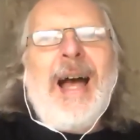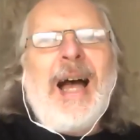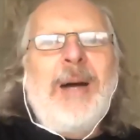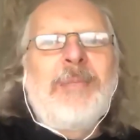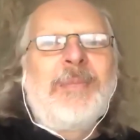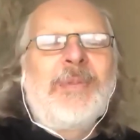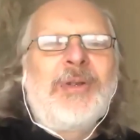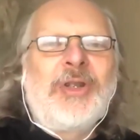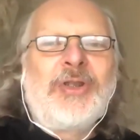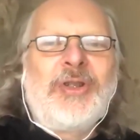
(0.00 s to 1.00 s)

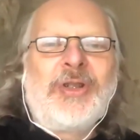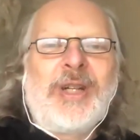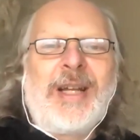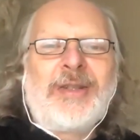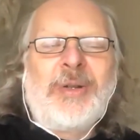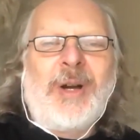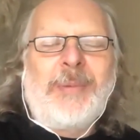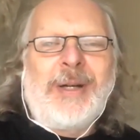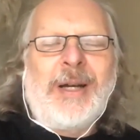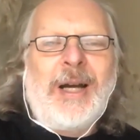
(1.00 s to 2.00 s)
Can I ask you,
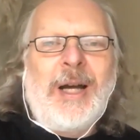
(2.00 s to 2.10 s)
Amer?